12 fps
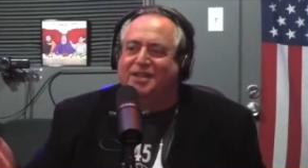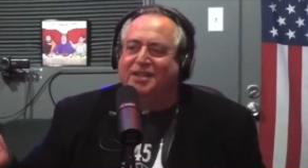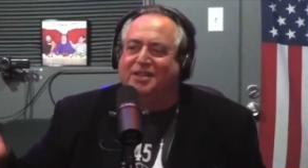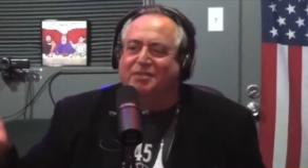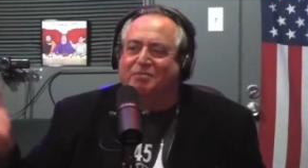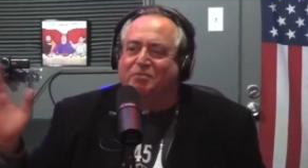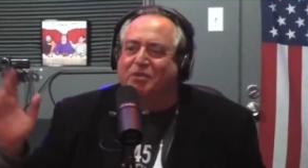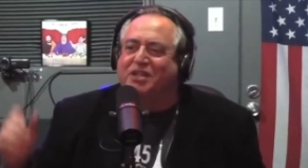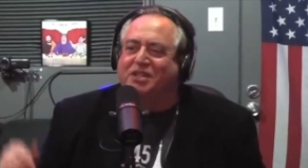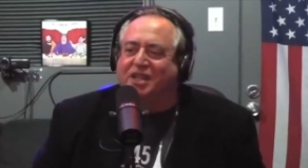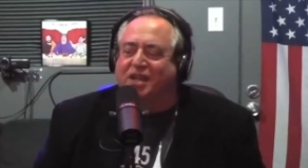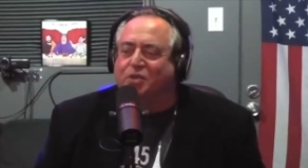the
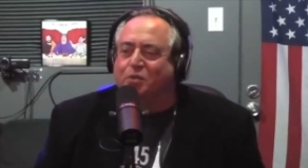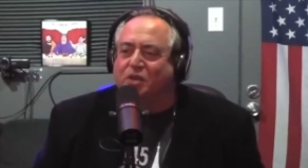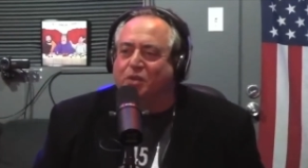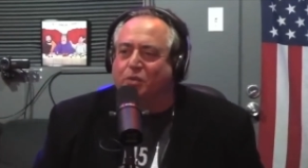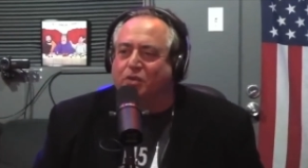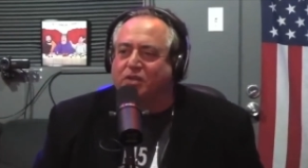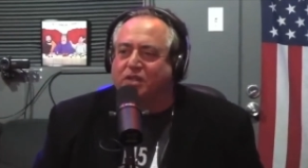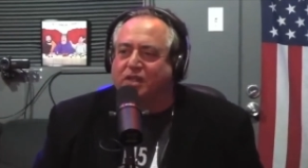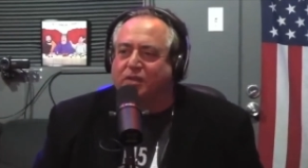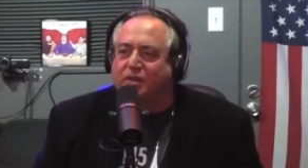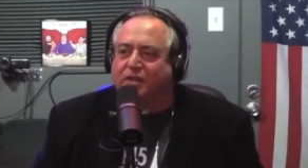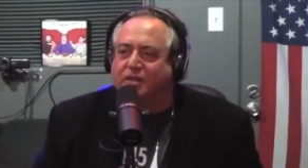Red Sox win the World
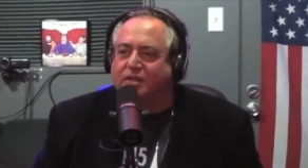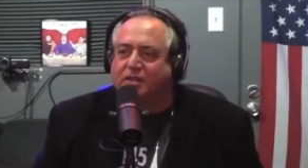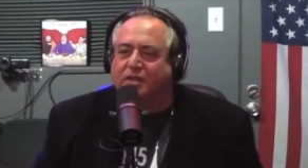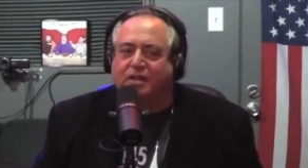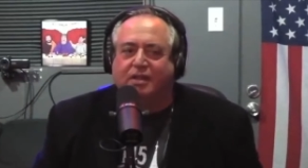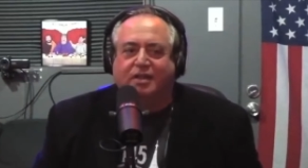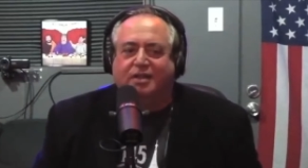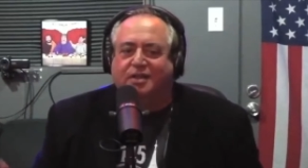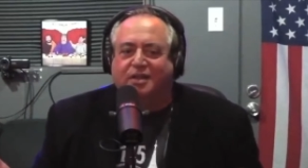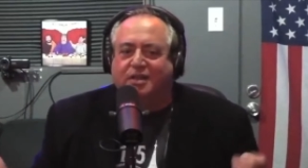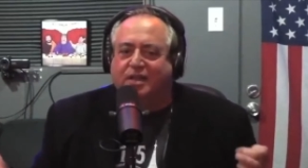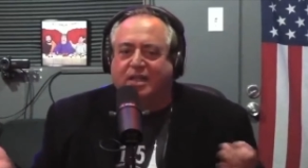Series."
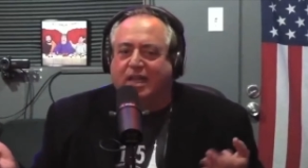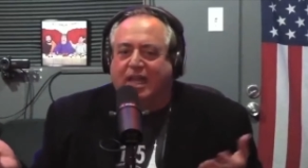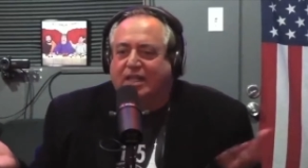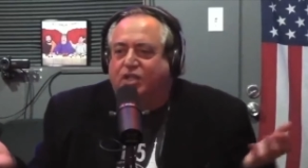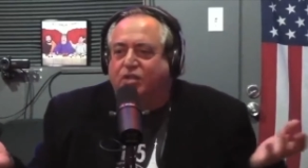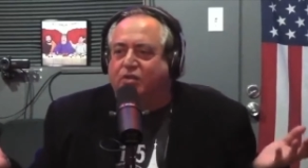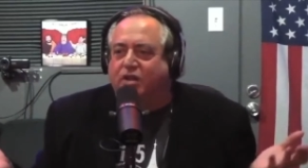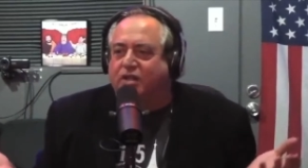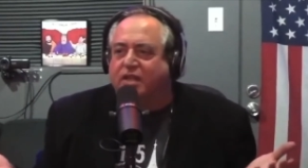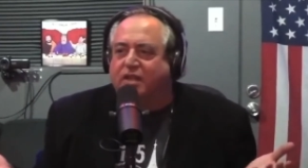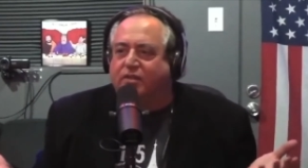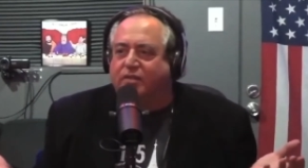I saw it on
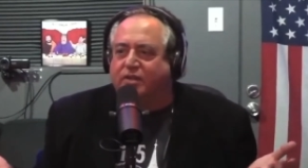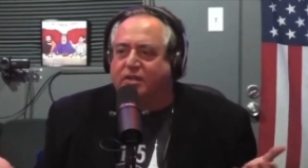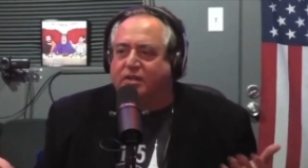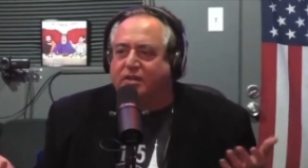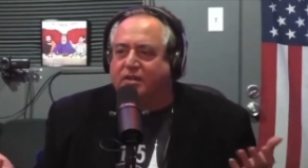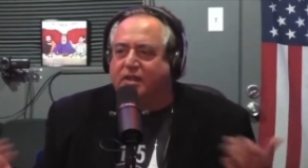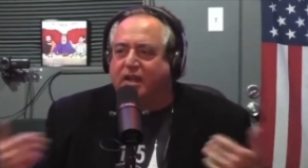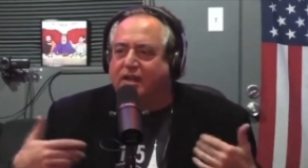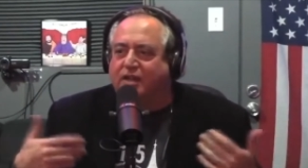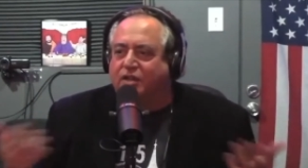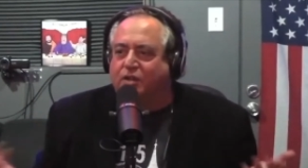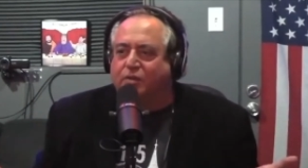television. I
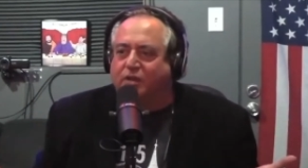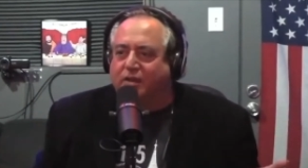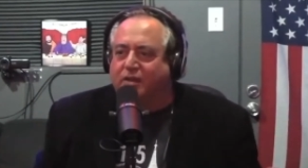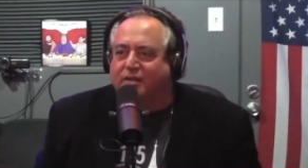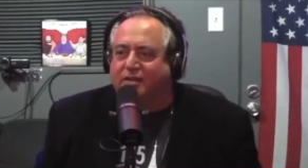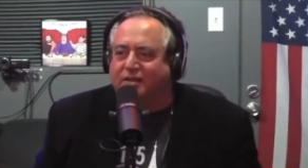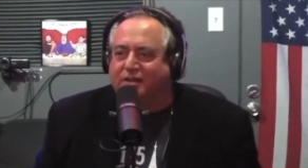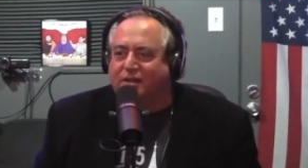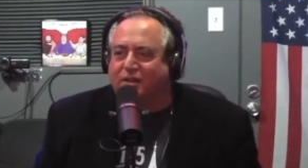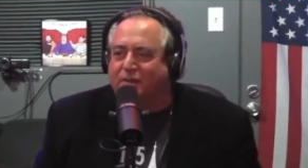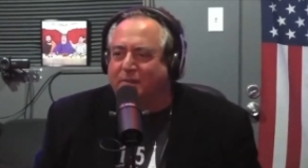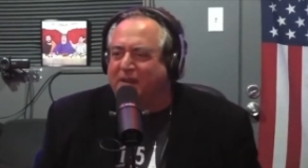didn't do it.
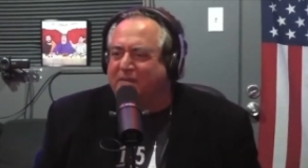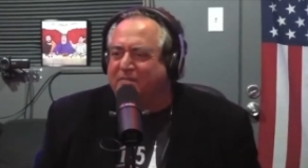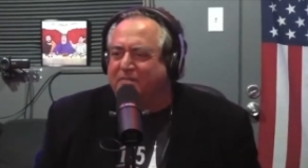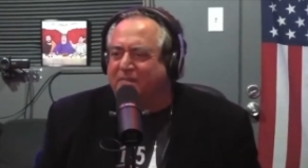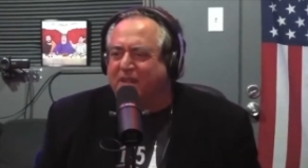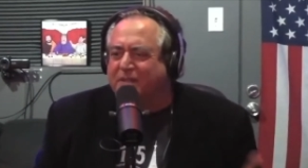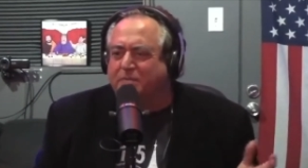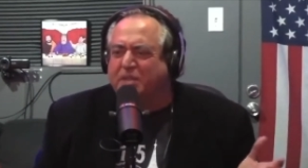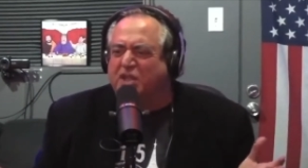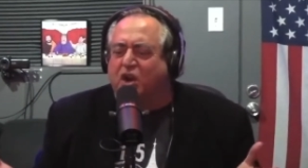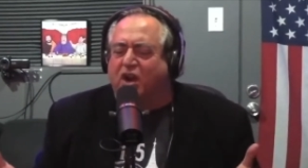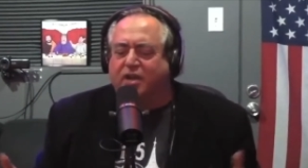You know what I mean? It's
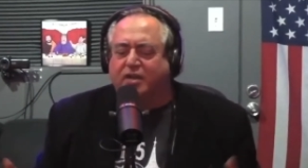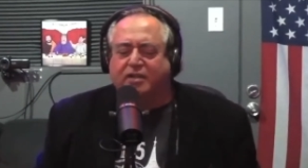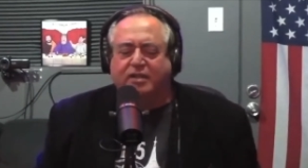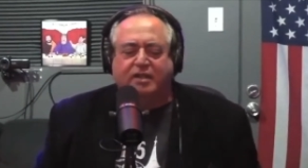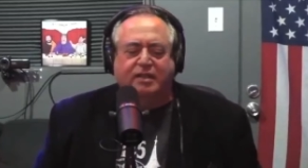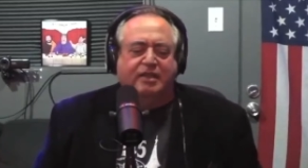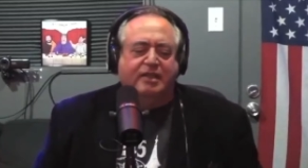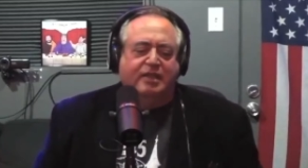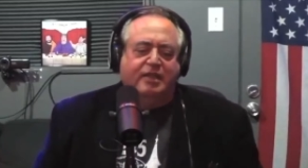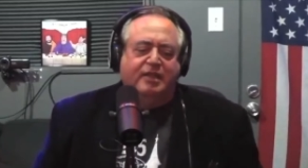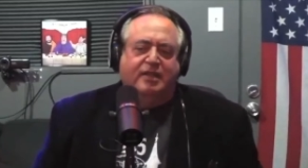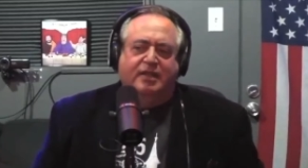bizarre. So they
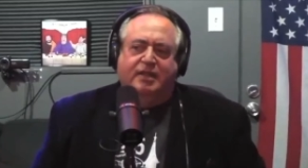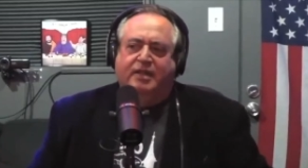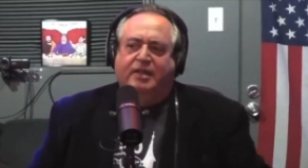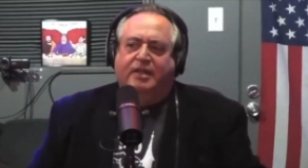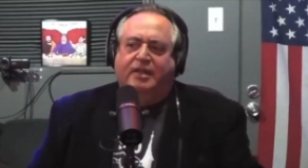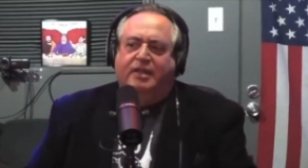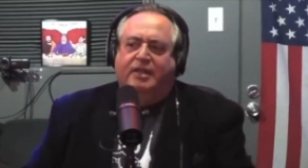come after you even